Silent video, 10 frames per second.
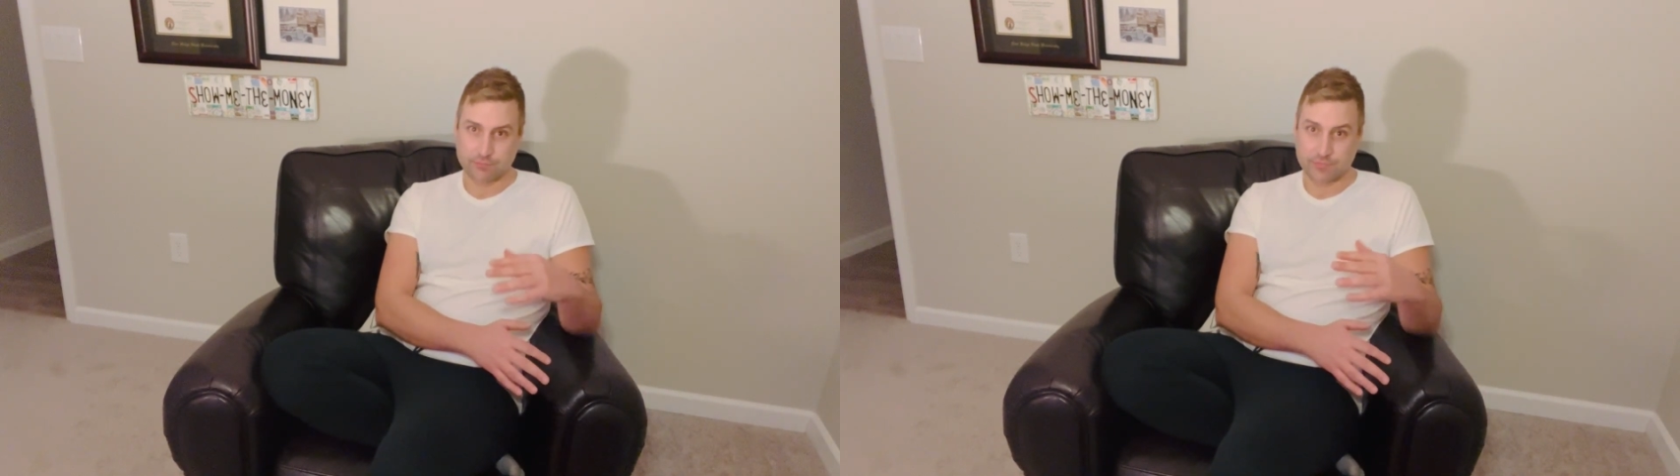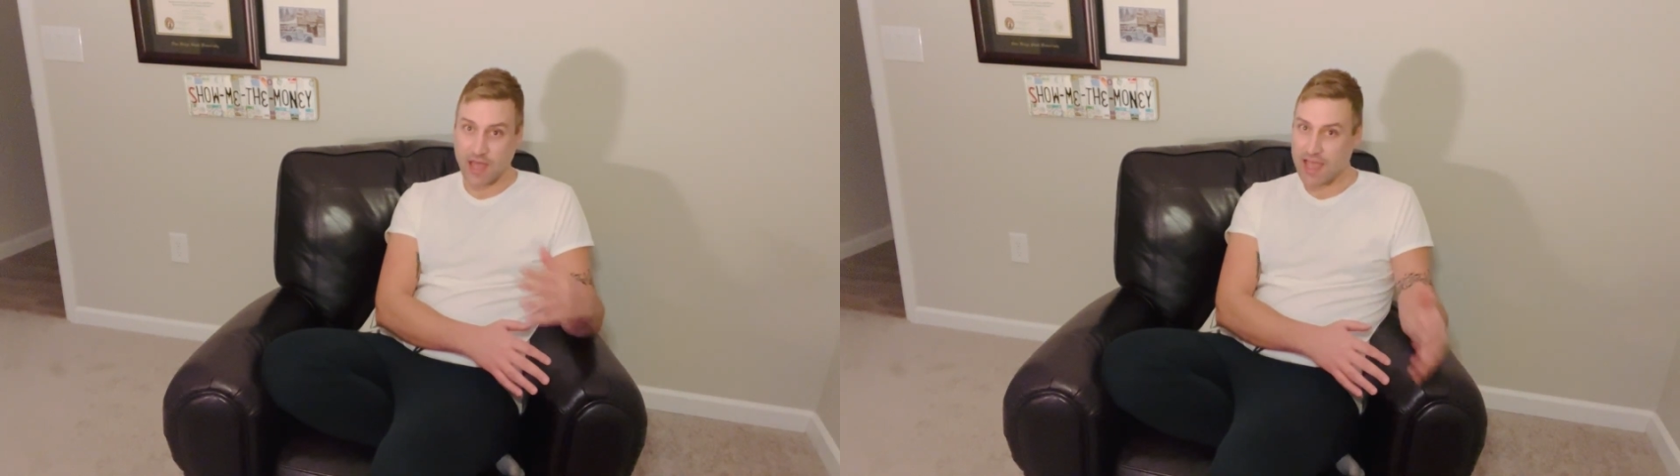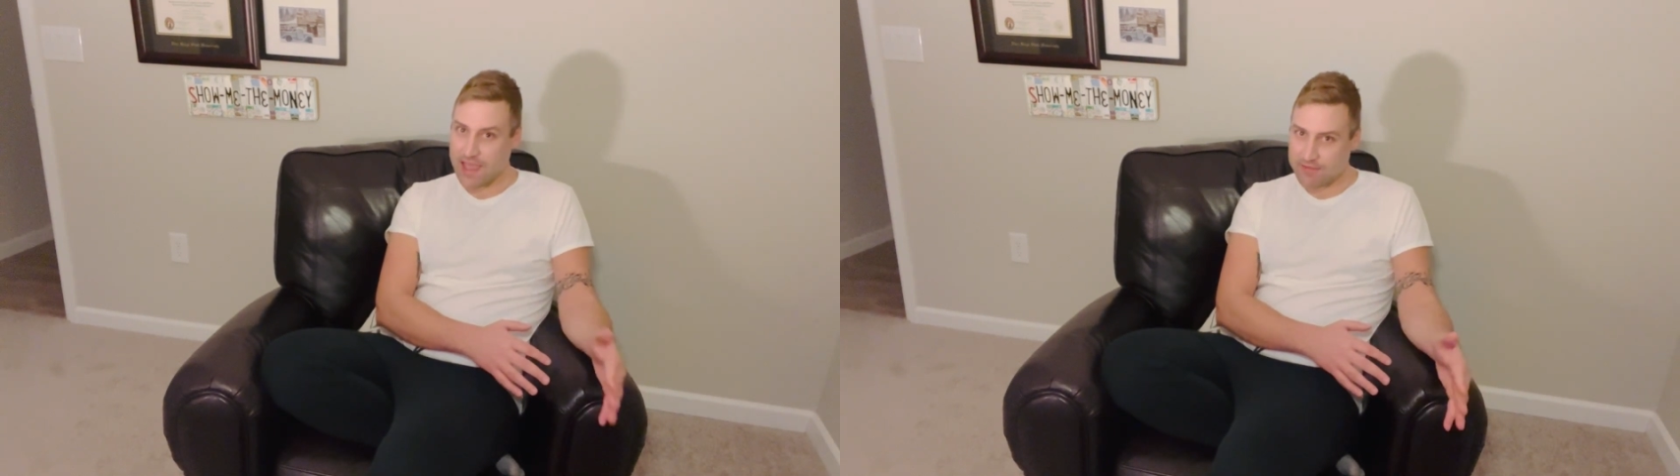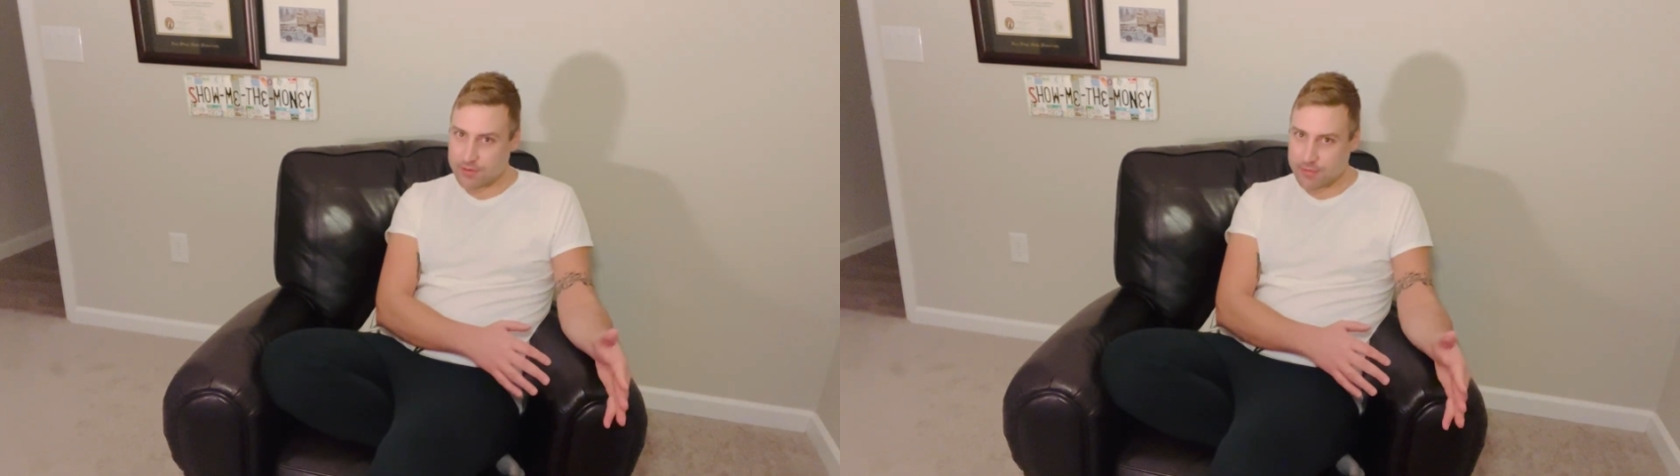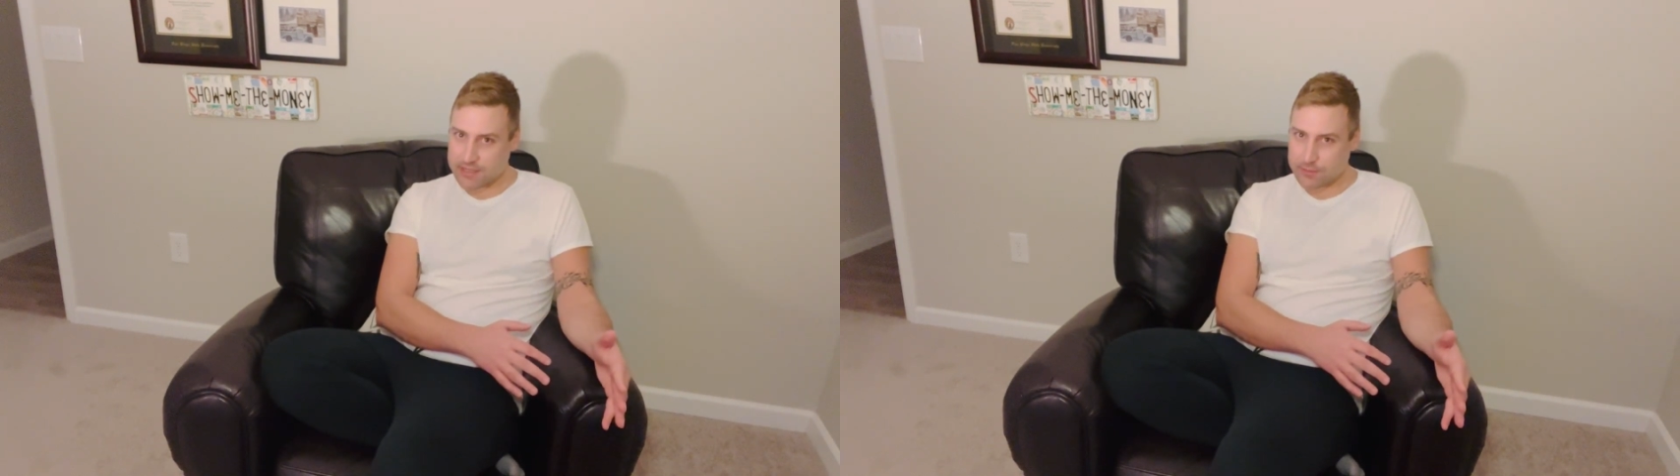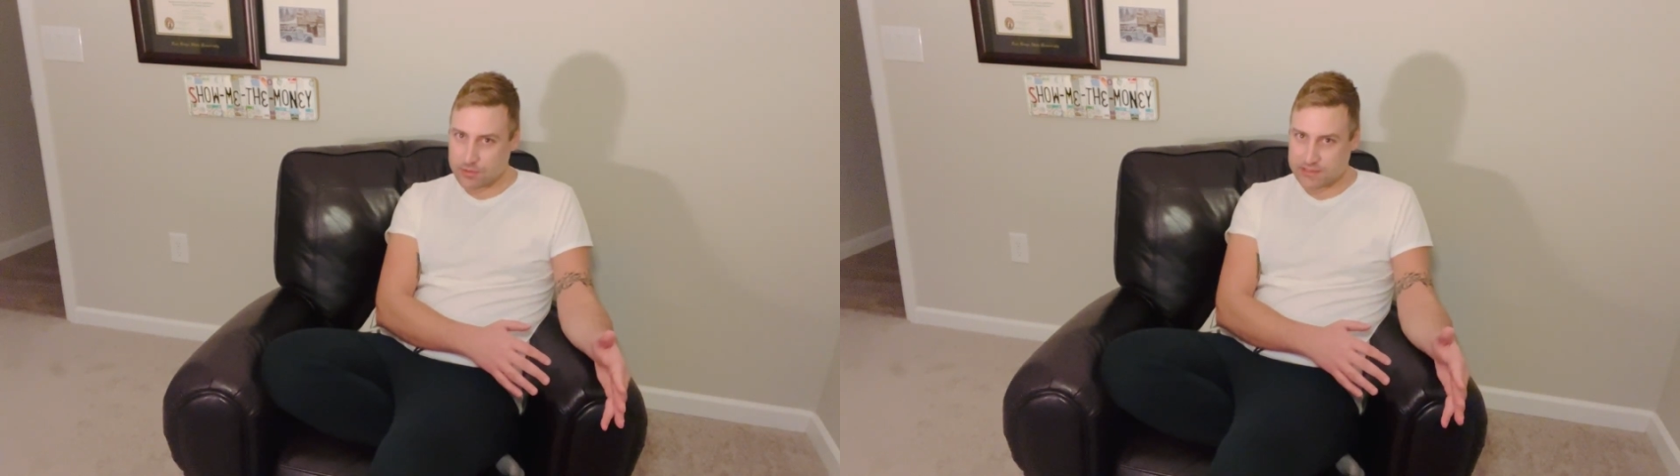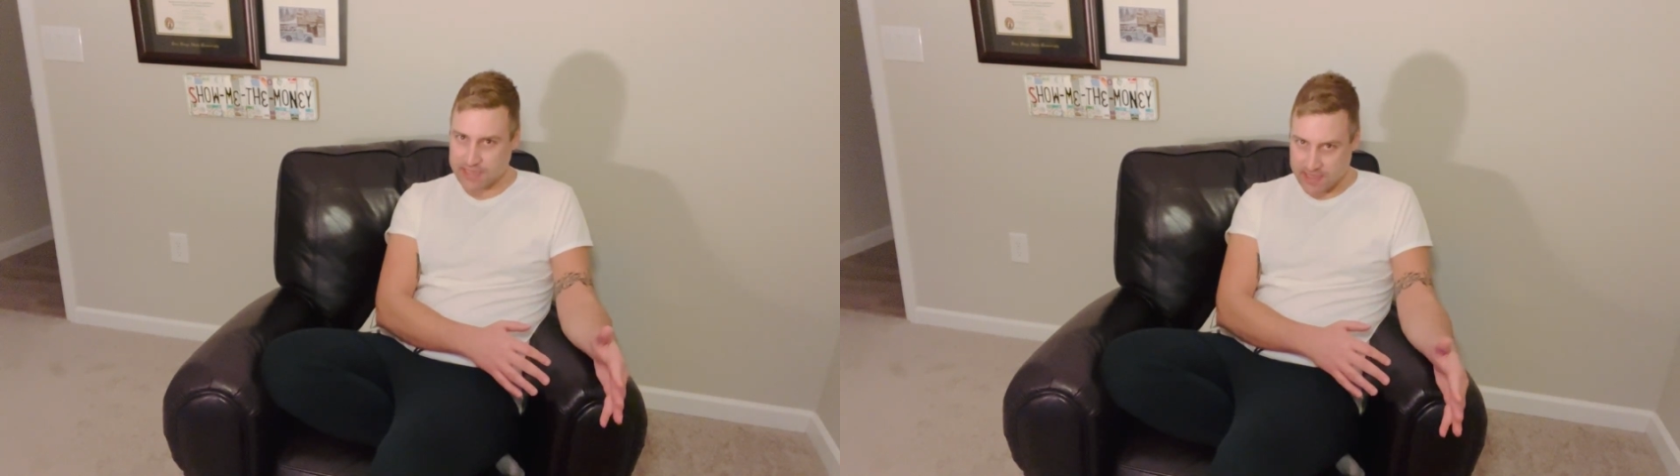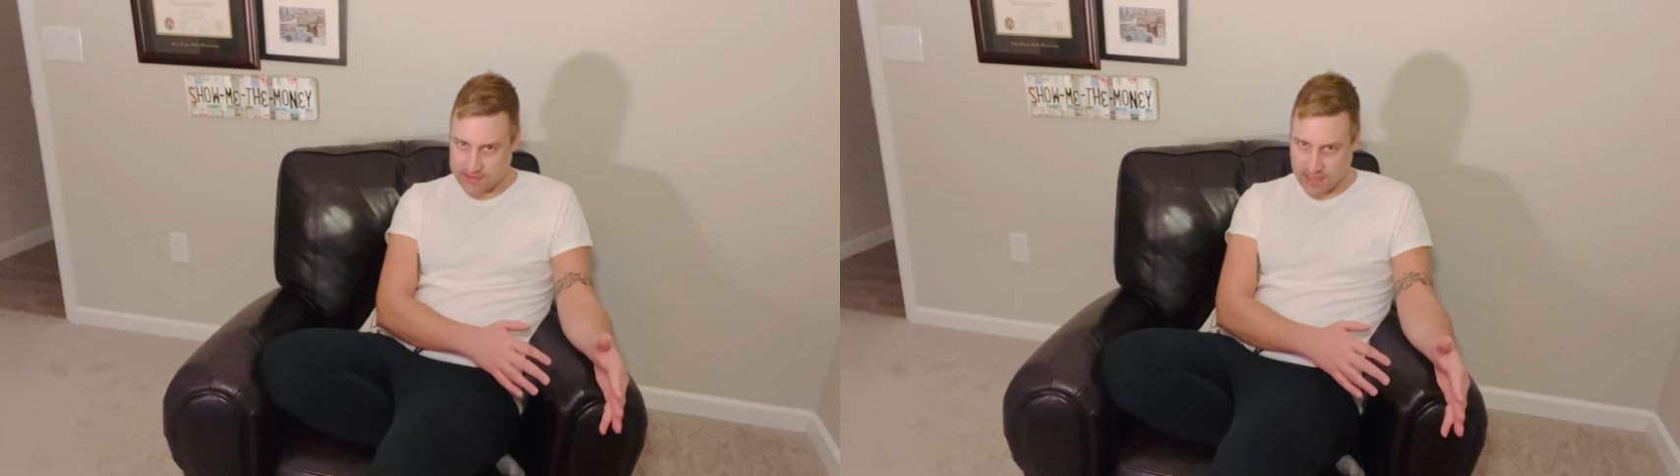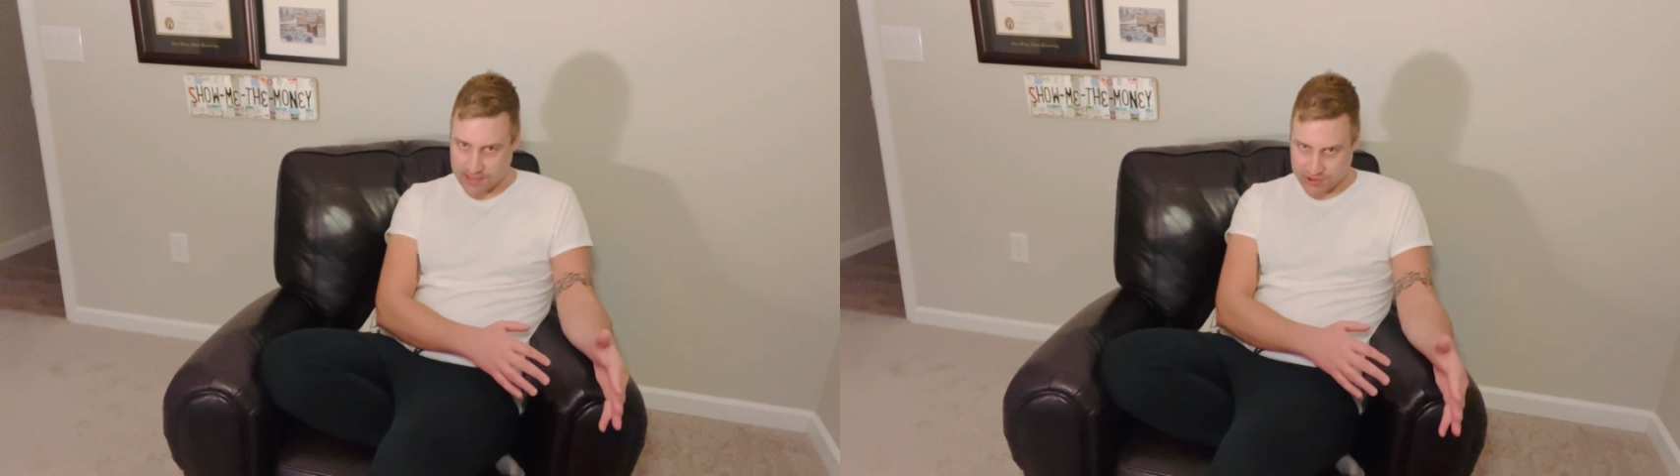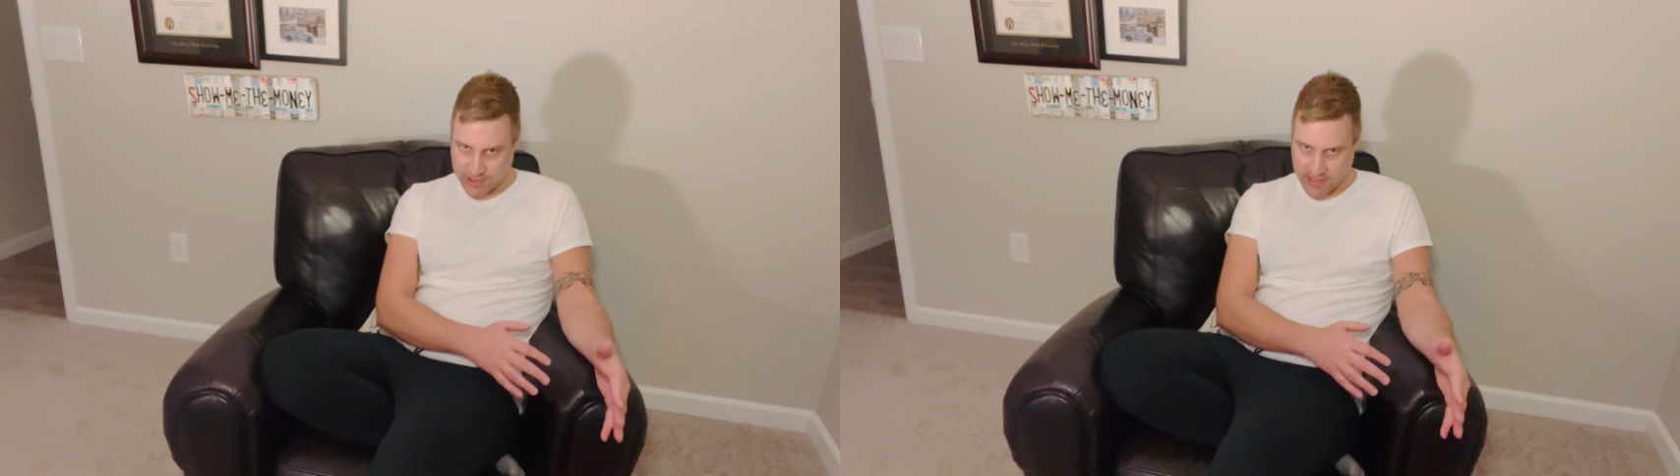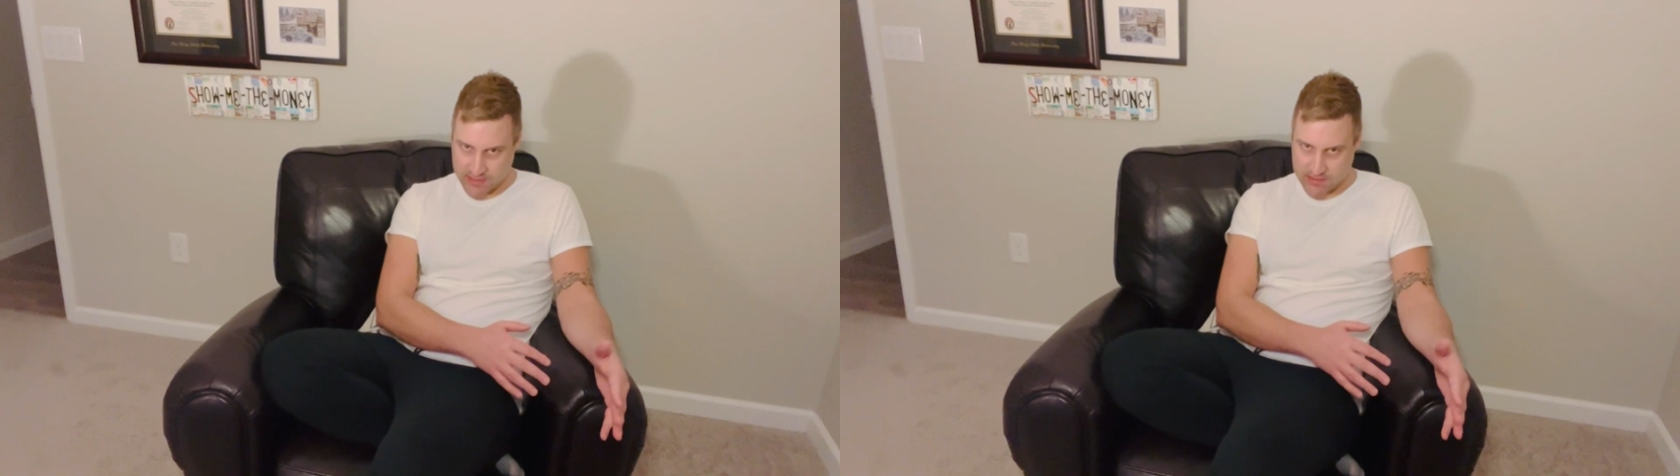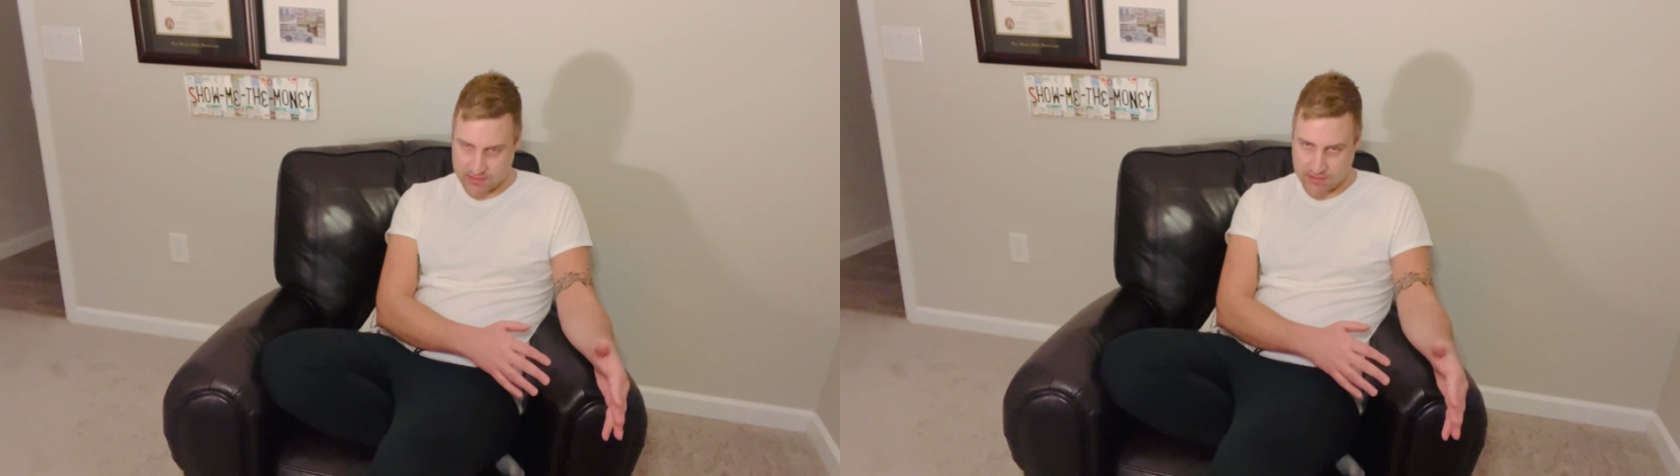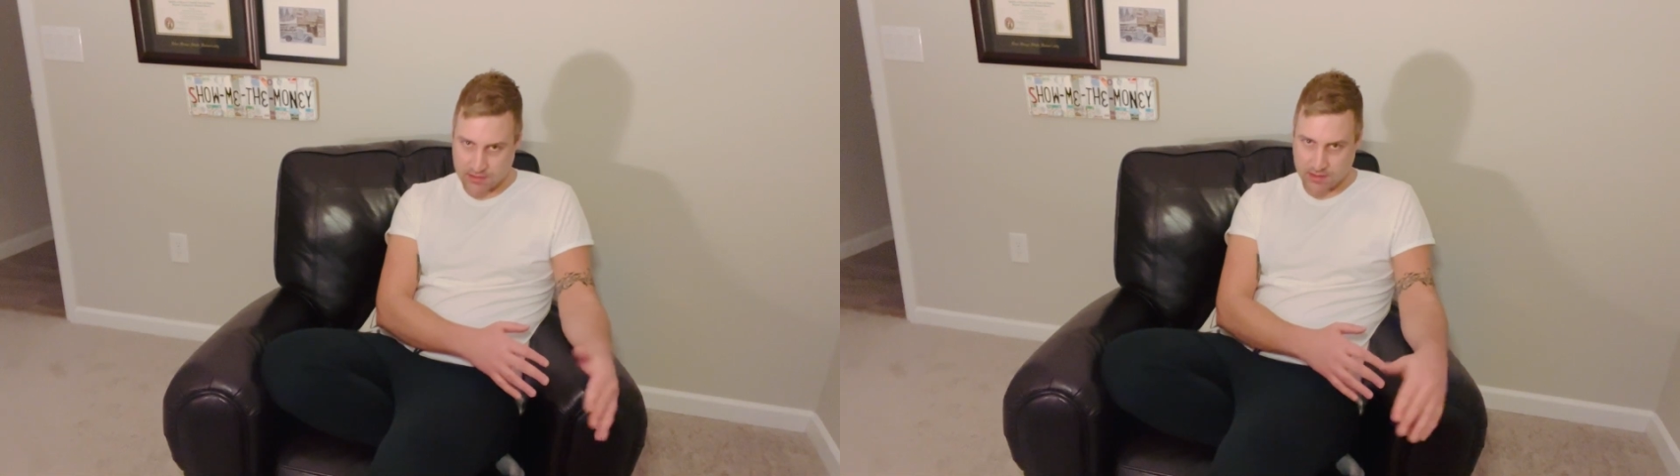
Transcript: Not everybody will take that chance,